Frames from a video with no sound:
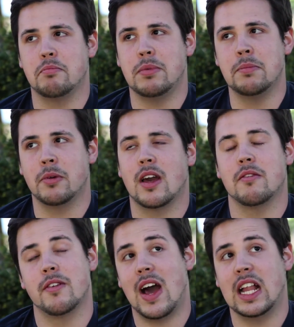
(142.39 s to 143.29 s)
people that
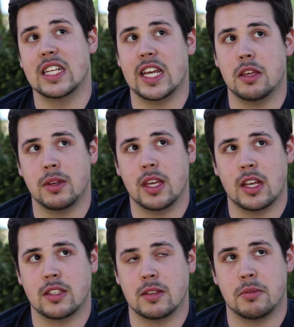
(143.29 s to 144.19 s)
would validate me
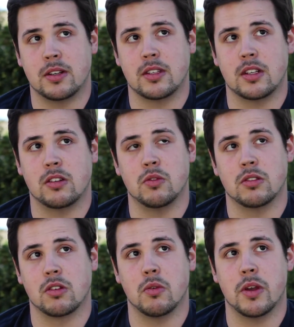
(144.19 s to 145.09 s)
as a person who
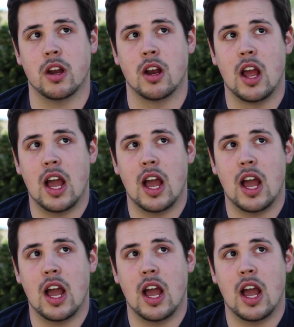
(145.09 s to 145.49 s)
is queer.